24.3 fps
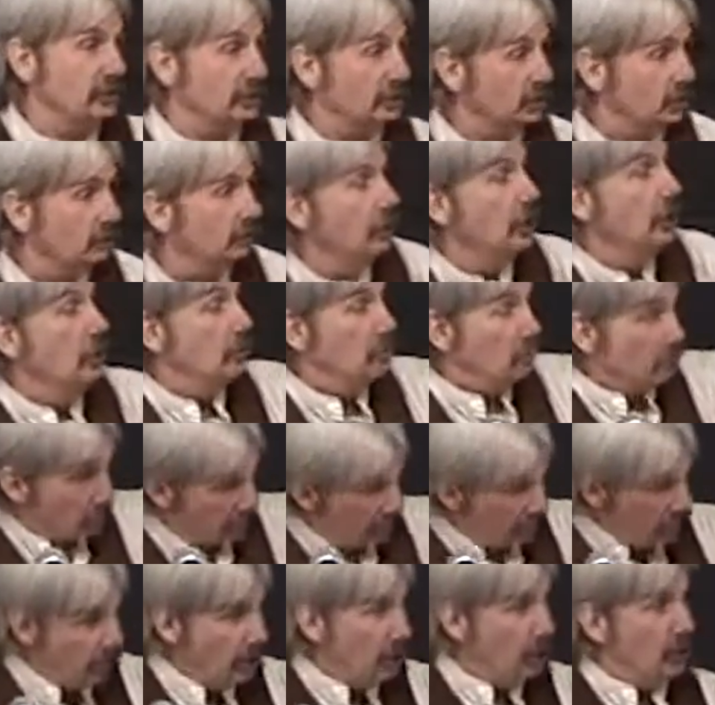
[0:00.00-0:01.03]
you.
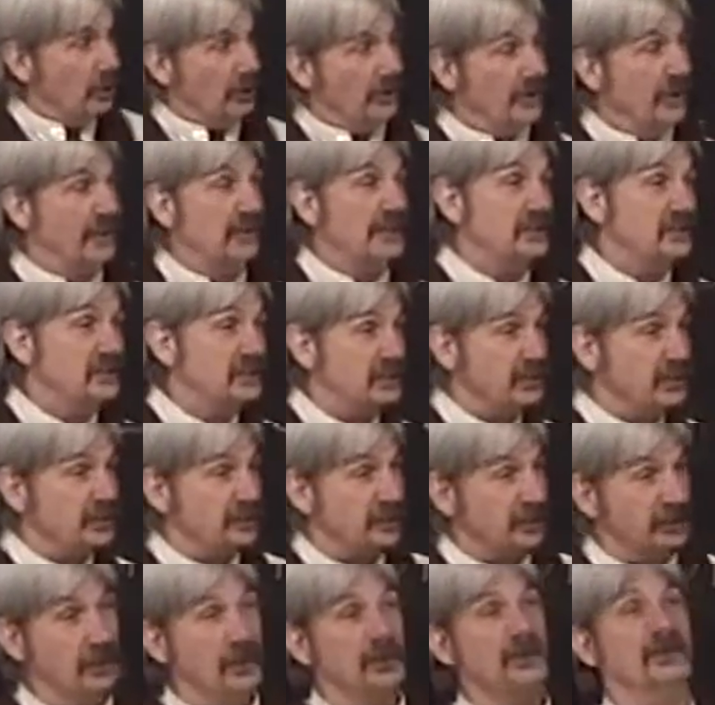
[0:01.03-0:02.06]
Woe. And then he sees
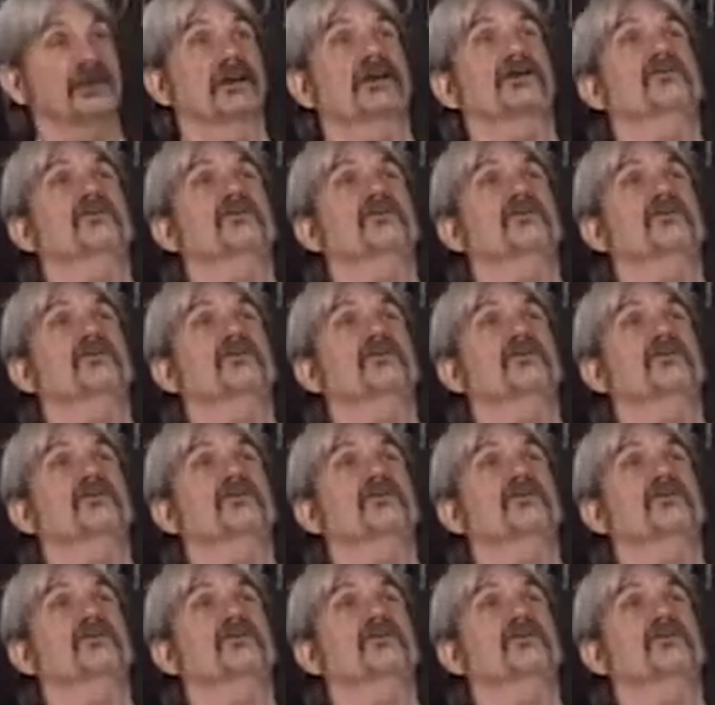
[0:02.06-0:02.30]
the Lord and